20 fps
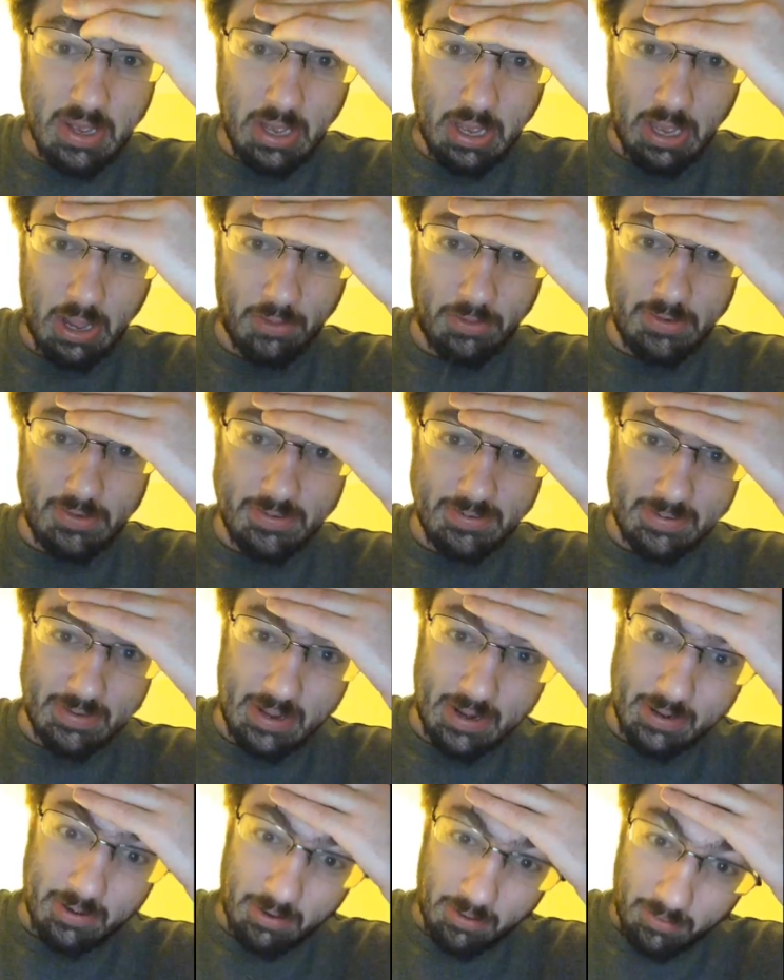Now, this is
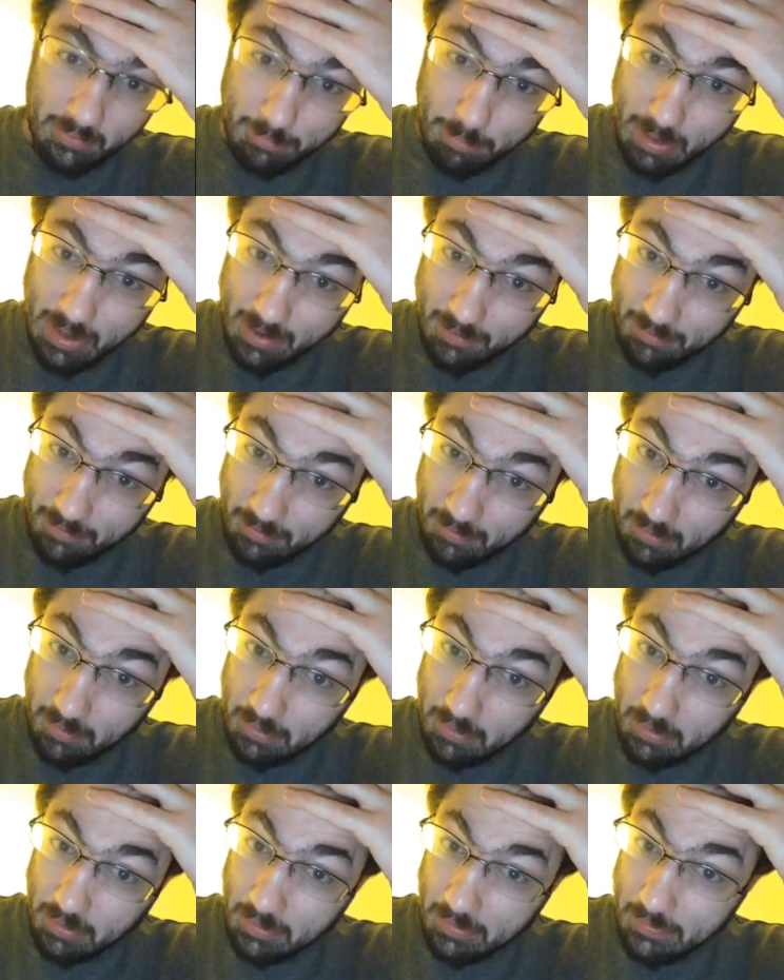not calling back for
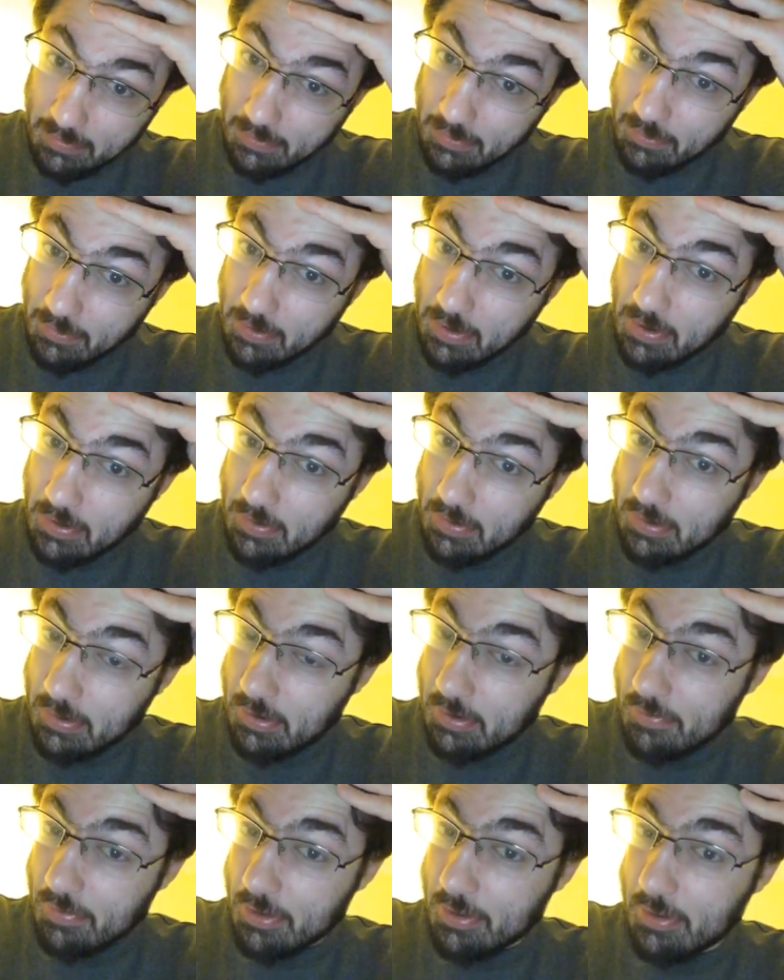another era
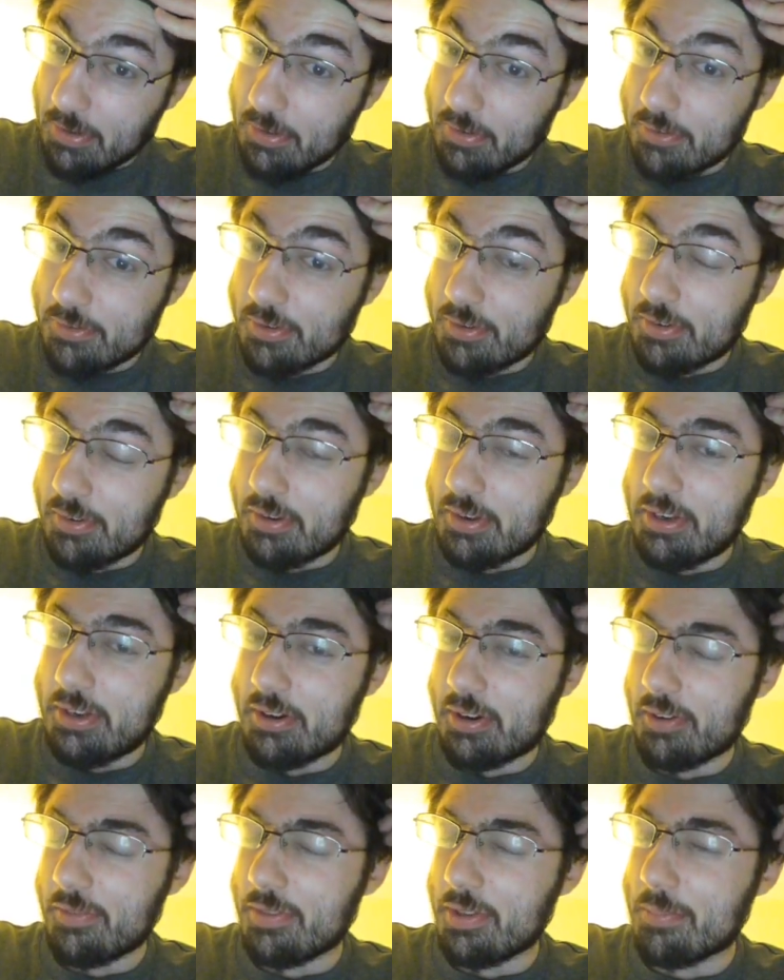of the
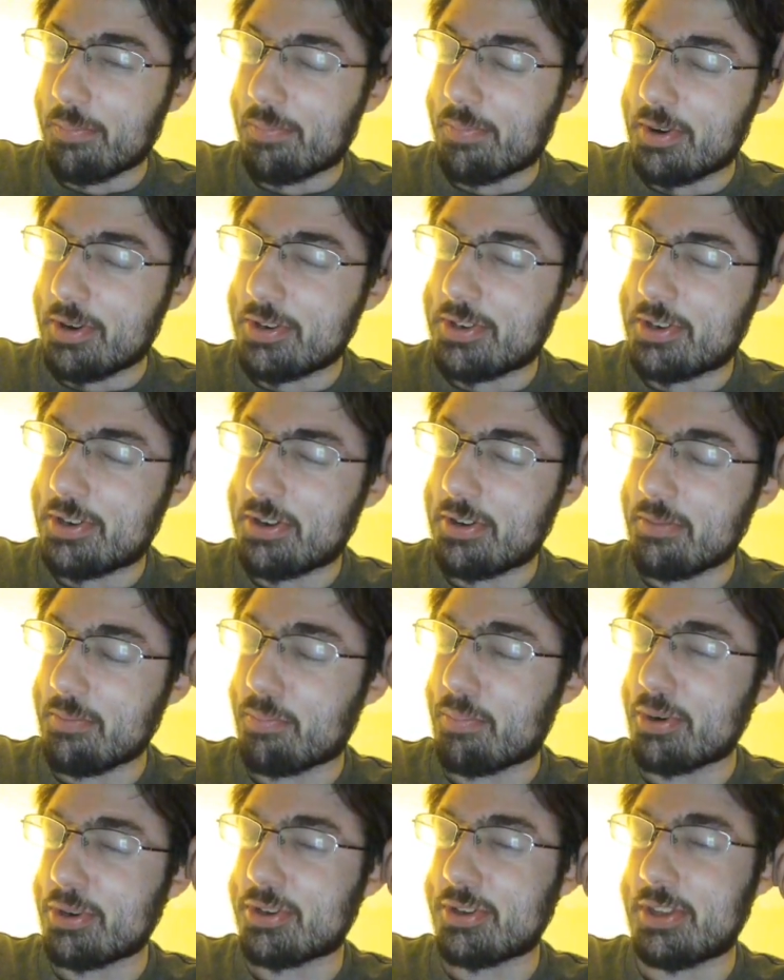Bush
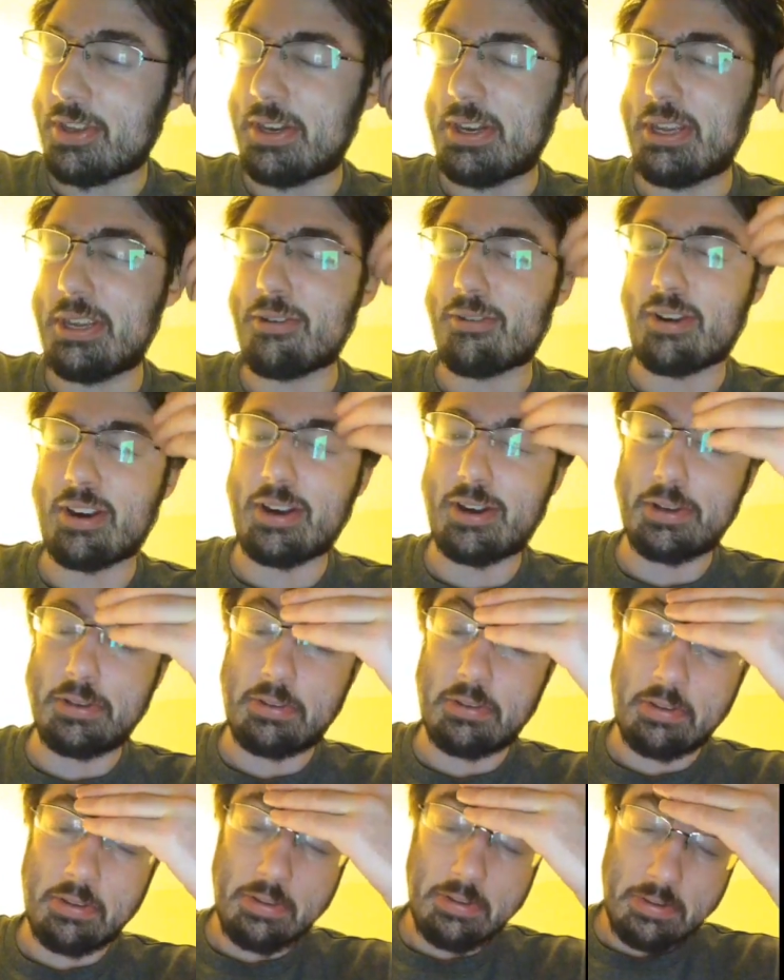and the
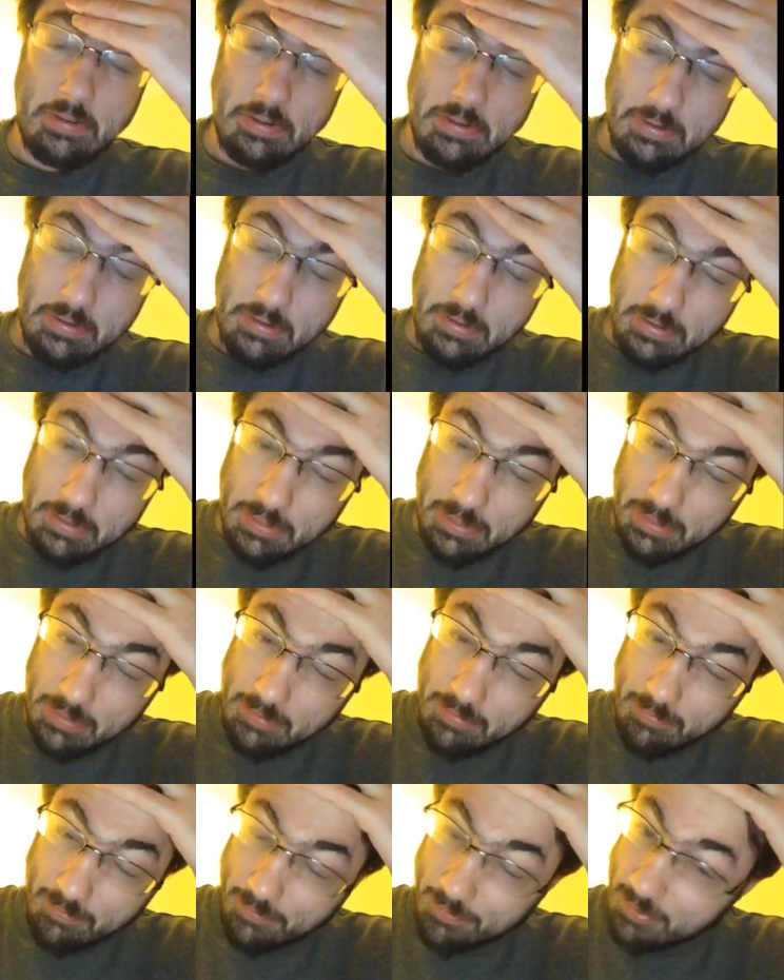neocons.
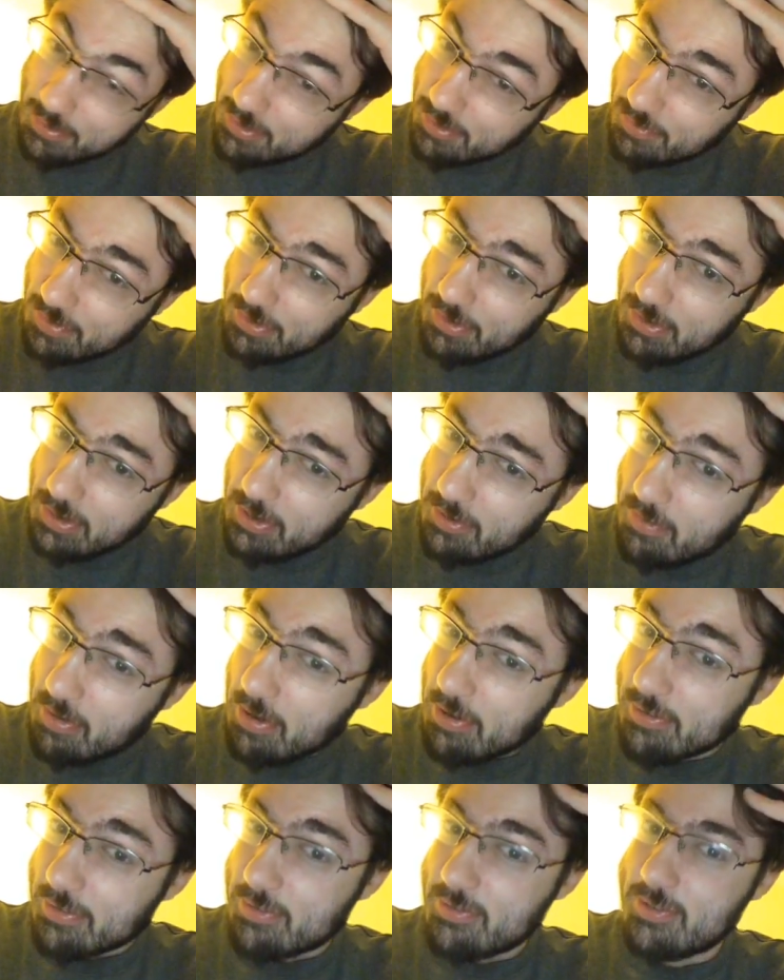First of all, the
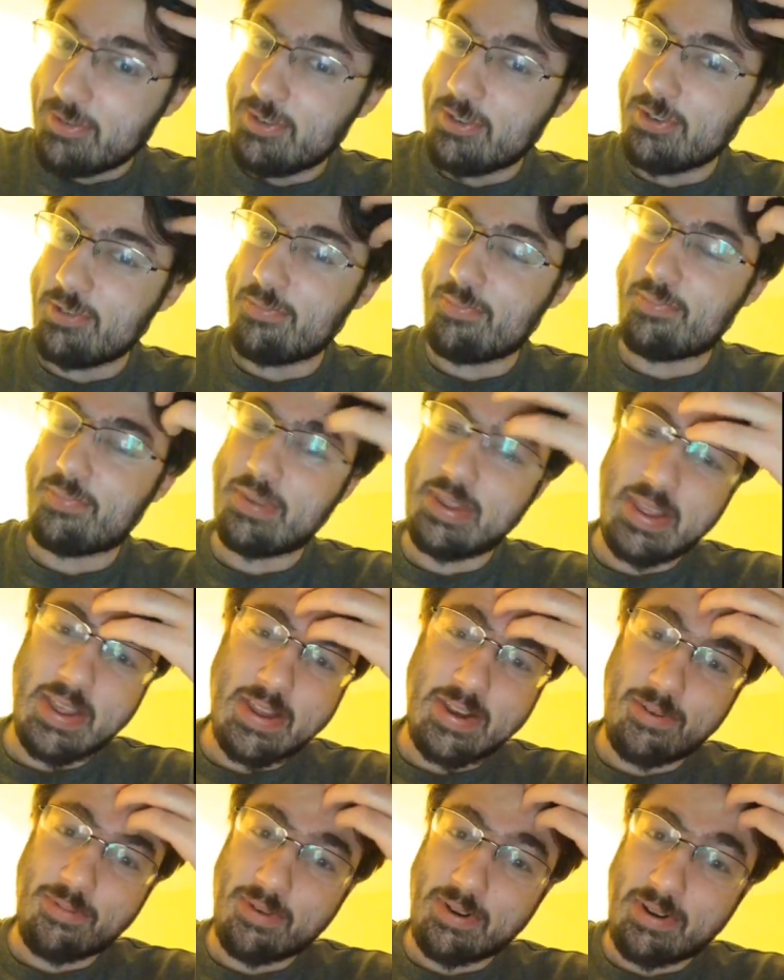neocons shouldn't be
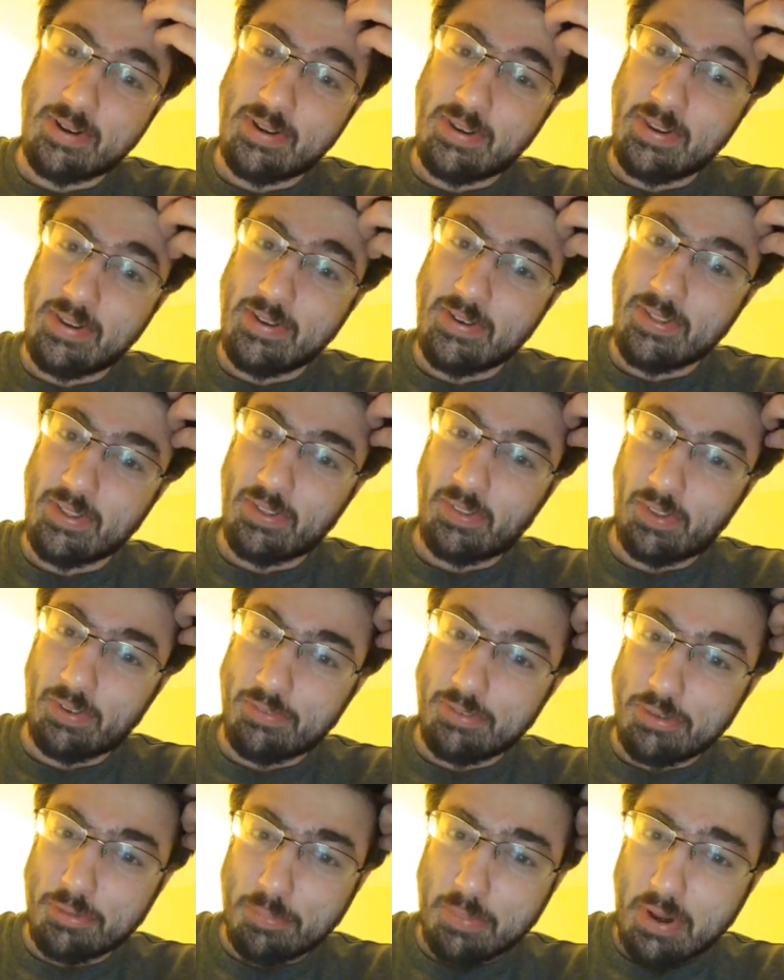anywhere near the
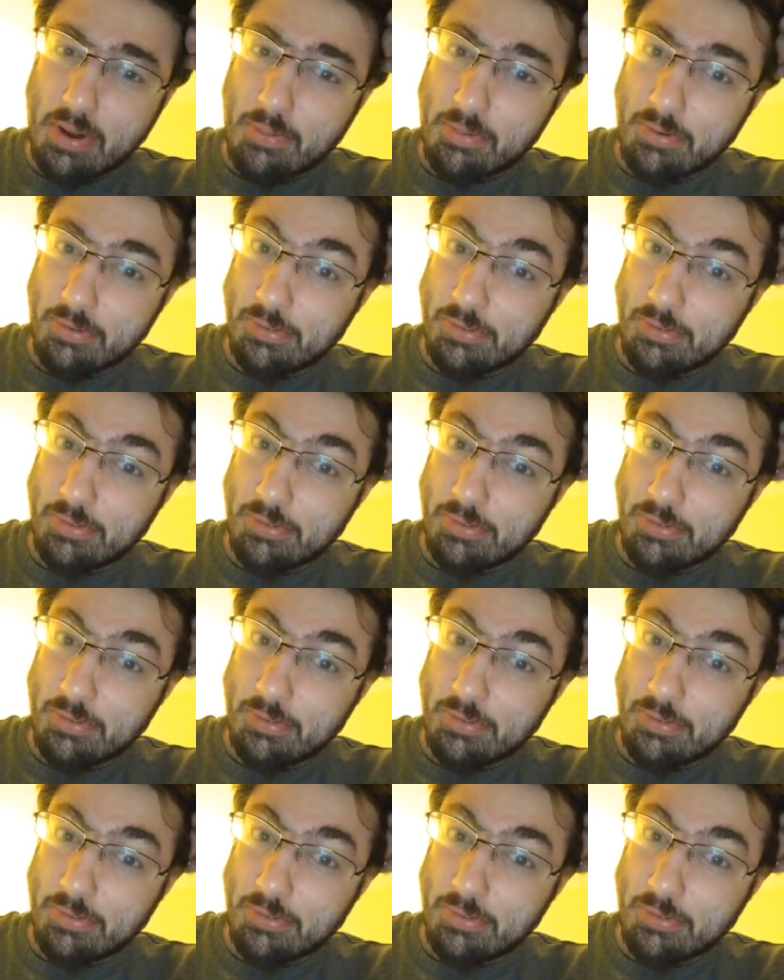levers of power.